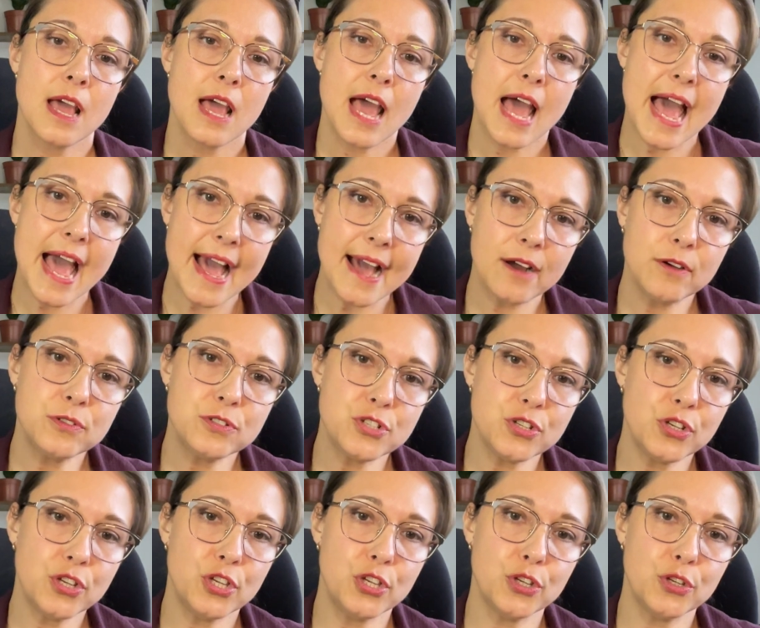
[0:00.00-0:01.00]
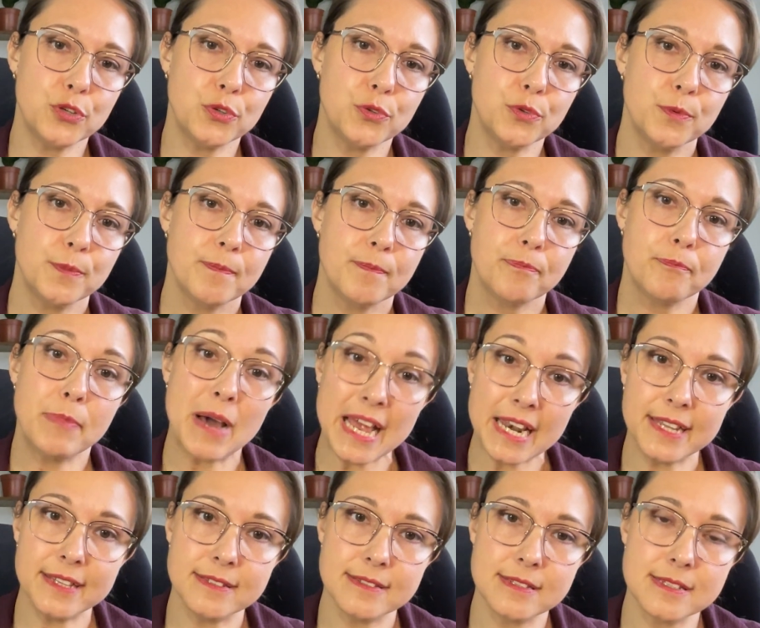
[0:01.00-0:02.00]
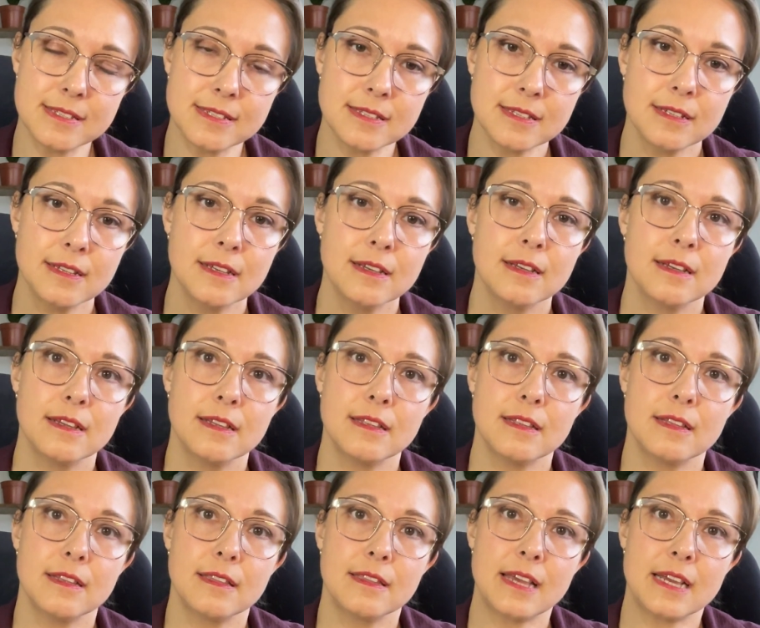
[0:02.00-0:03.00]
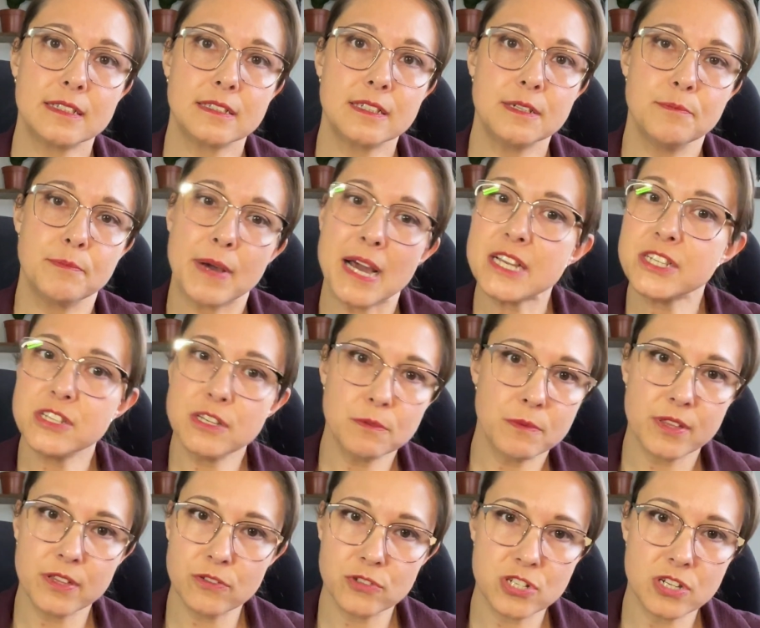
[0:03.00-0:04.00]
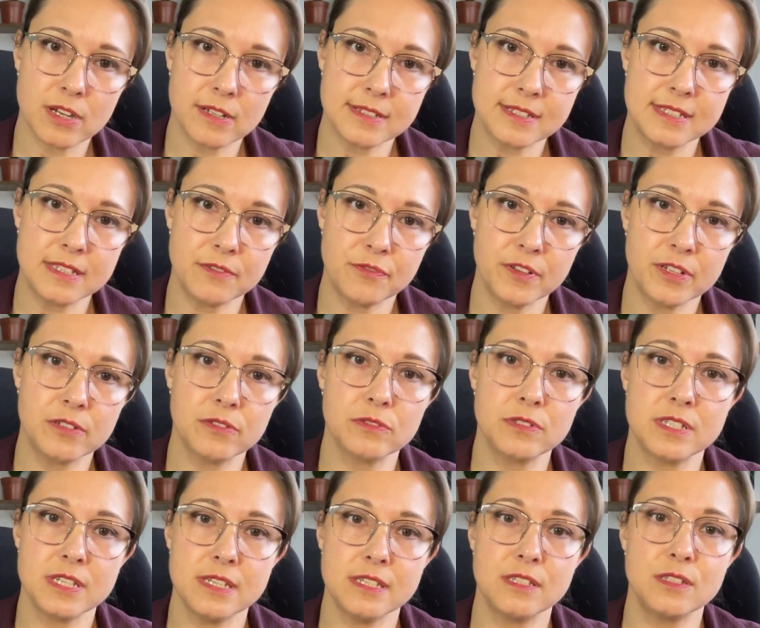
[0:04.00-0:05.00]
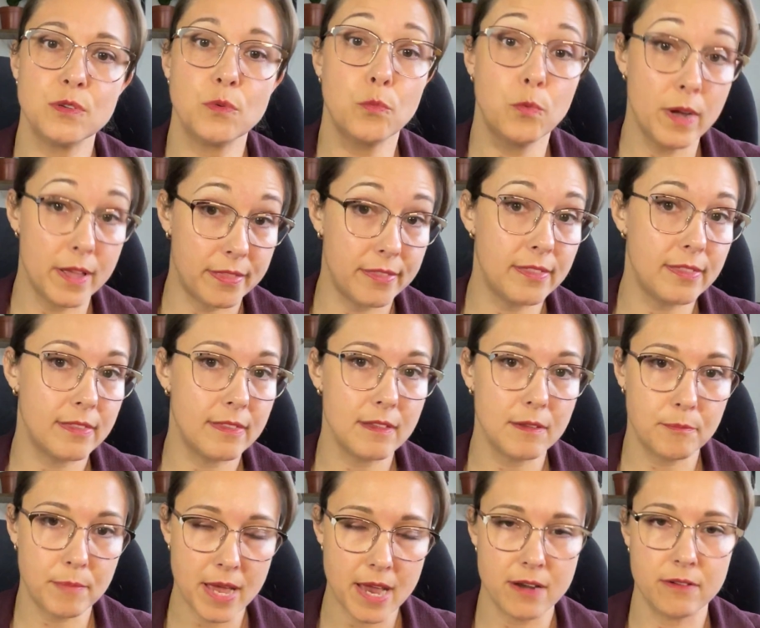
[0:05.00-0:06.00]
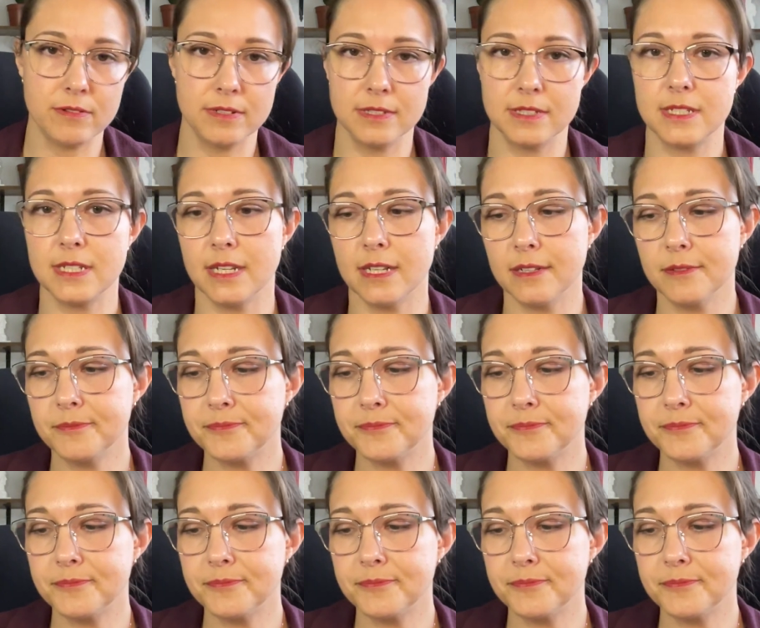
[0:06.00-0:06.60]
how do you balance that compassion with your child's difficulties with parenting.